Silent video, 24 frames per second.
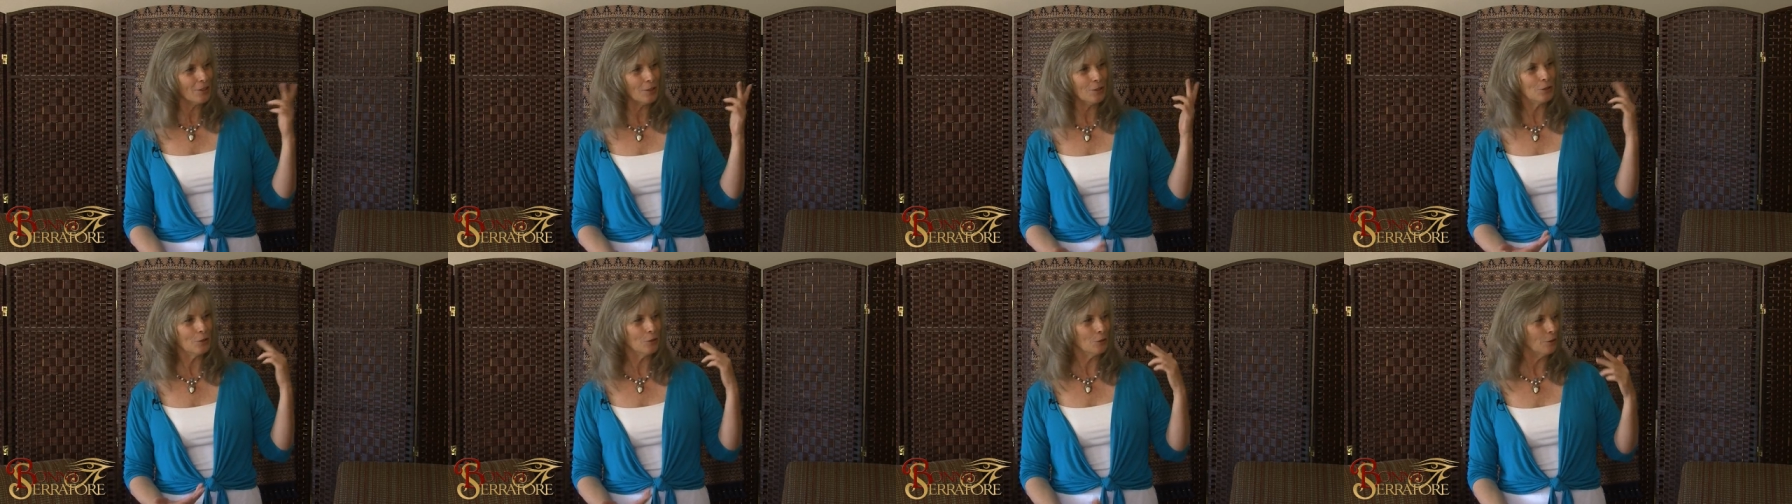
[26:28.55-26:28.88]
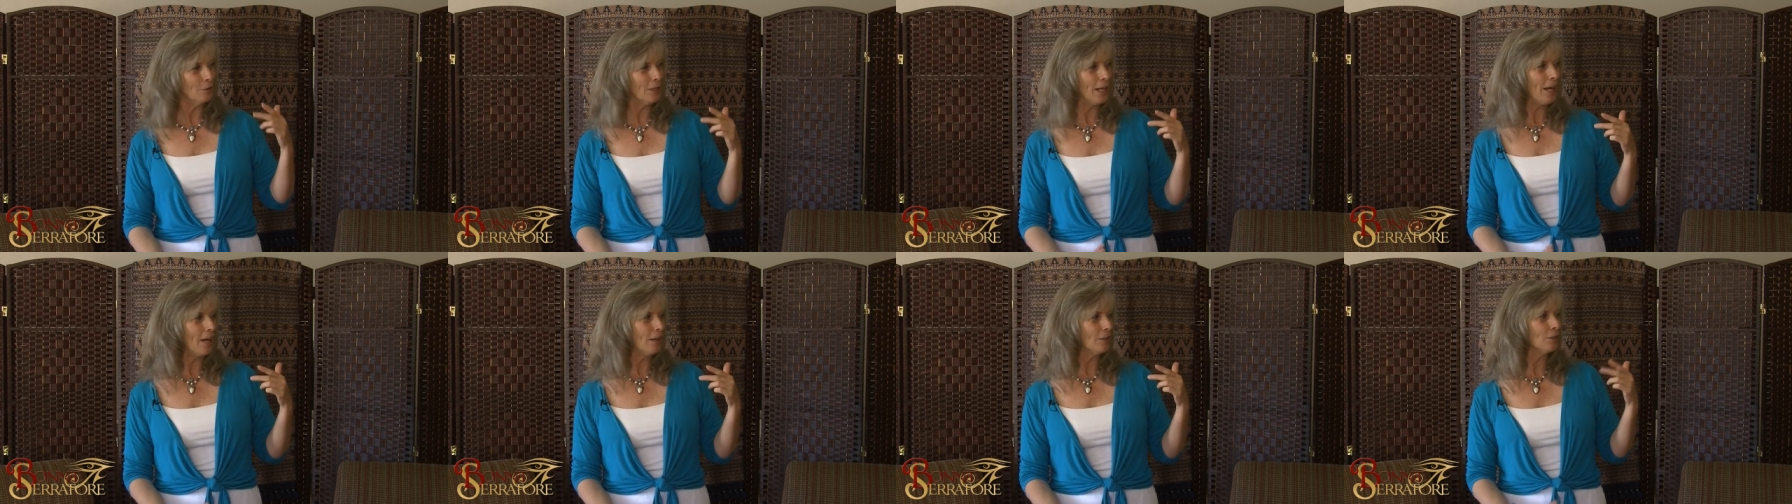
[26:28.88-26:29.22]

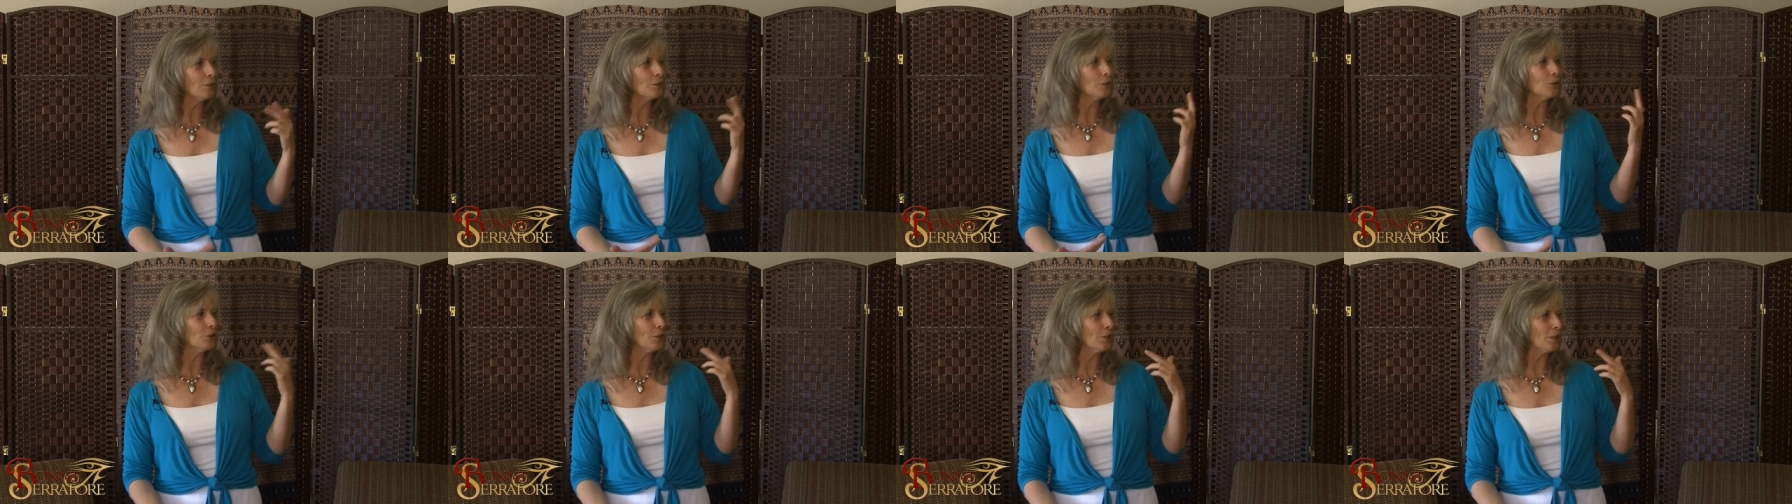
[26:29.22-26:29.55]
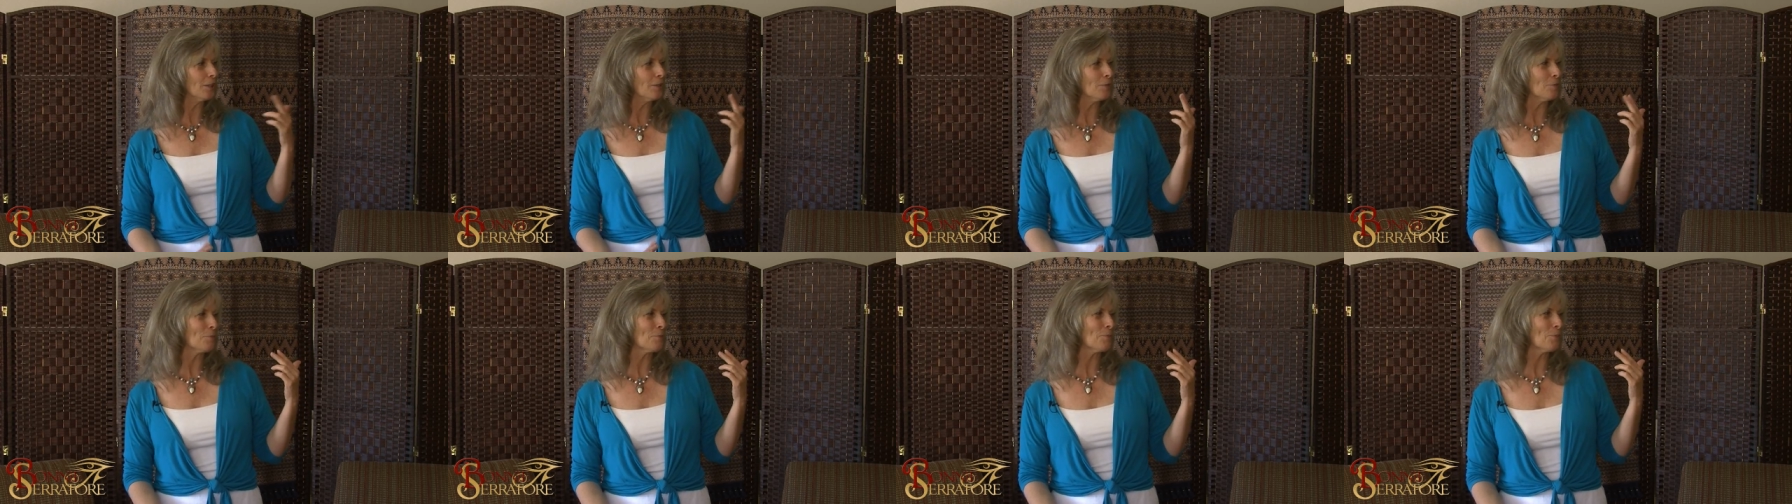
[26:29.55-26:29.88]
you. Hallelujah.
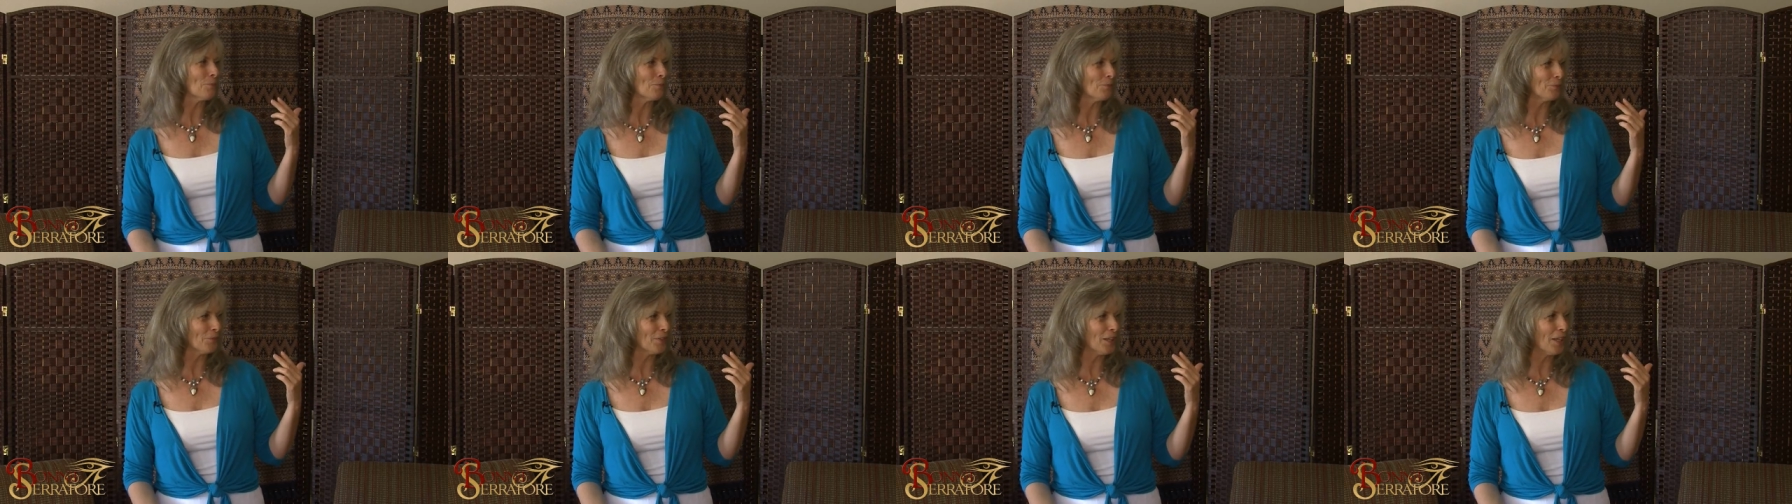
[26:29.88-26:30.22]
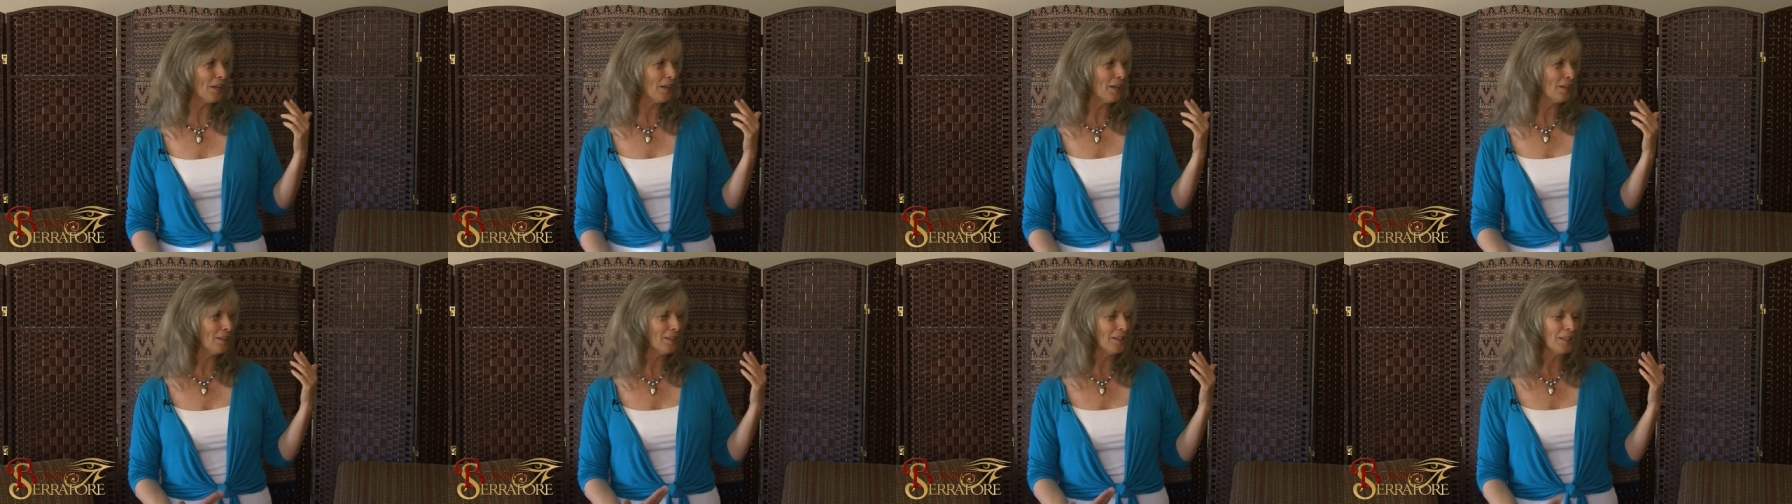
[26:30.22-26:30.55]

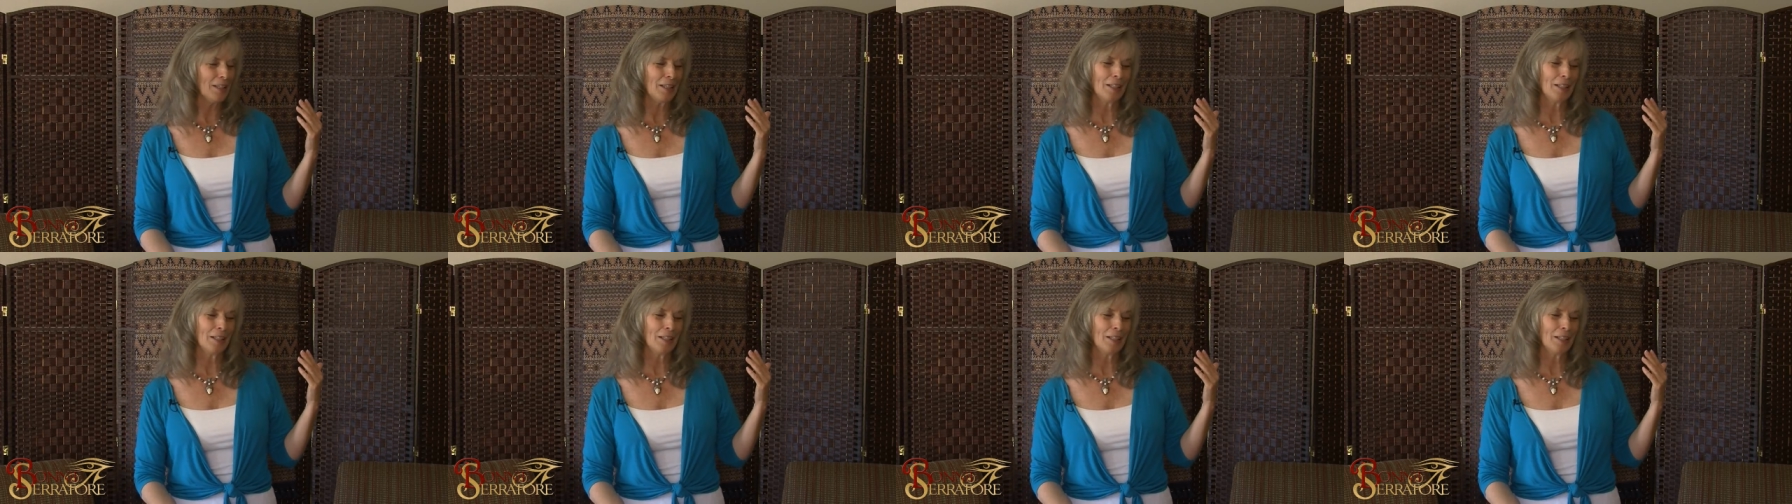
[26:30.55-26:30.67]
Okay?